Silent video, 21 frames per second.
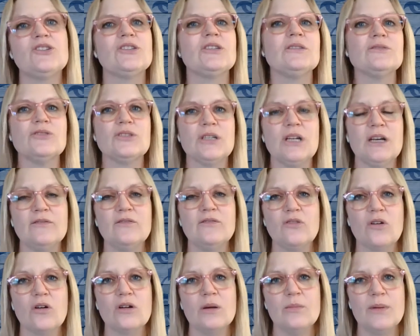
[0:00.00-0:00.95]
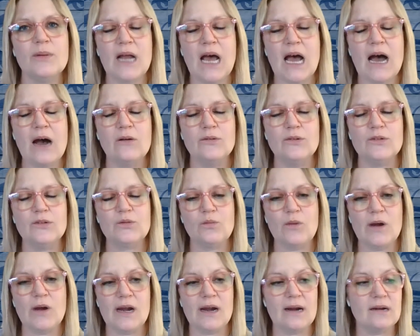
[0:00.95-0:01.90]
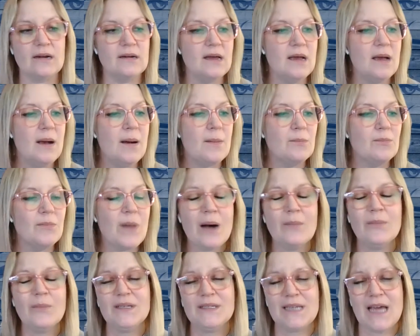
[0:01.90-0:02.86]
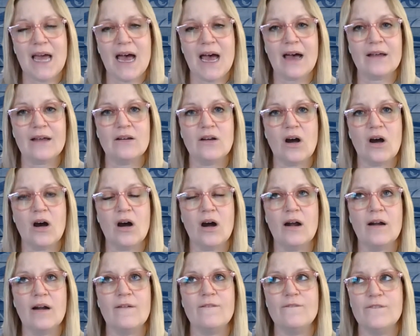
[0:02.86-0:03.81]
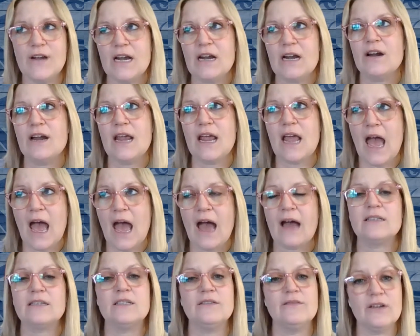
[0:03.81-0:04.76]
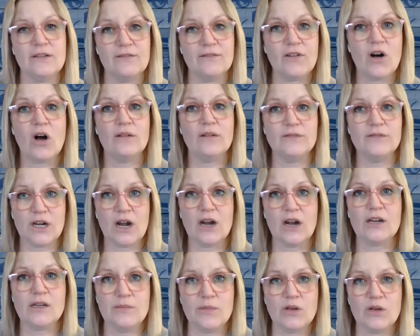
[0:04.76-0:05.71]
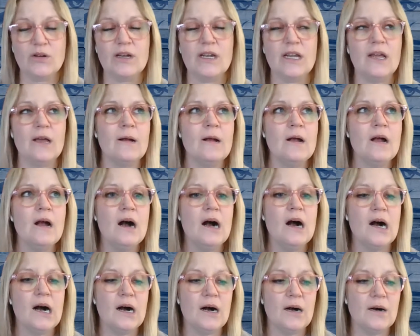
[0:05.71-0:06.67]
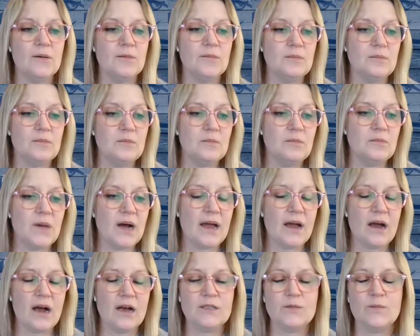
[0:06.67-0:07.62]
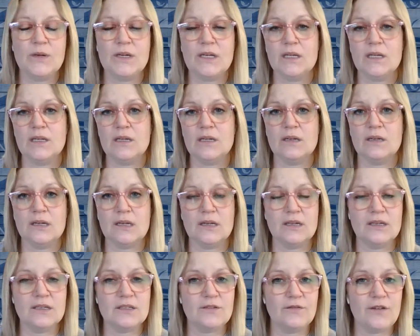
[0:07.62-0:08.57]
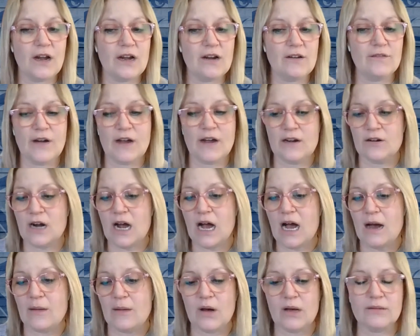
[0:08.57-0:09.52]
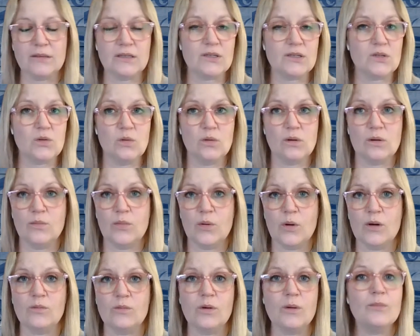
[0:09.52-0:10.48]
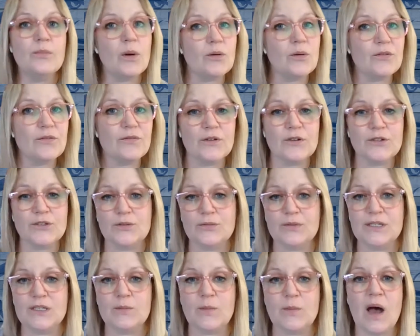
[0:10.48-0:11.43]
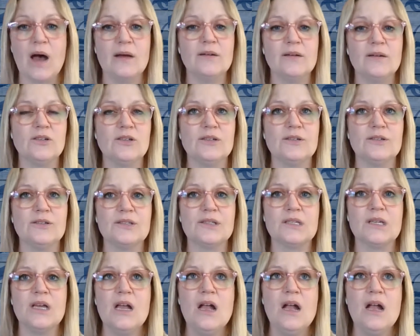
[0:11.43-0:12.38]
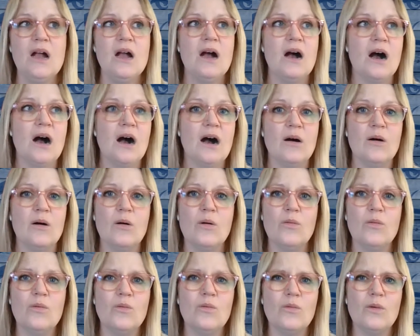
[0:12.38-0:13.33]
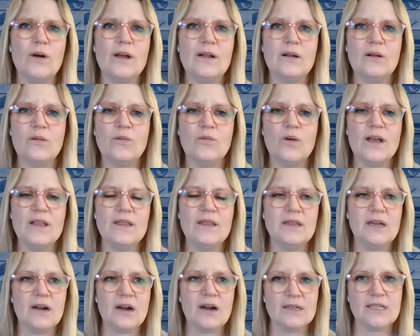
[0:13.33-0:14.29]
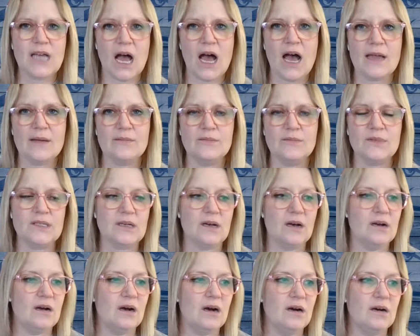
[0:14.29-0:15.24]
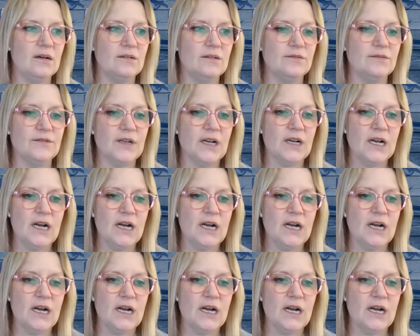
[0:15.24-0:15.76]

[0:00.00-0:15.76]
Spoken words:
children have grown up in a house where mom and dad are very active and involved in our community. My husband is a firefighter. I'm on the school board. We're both first responders. When there are times of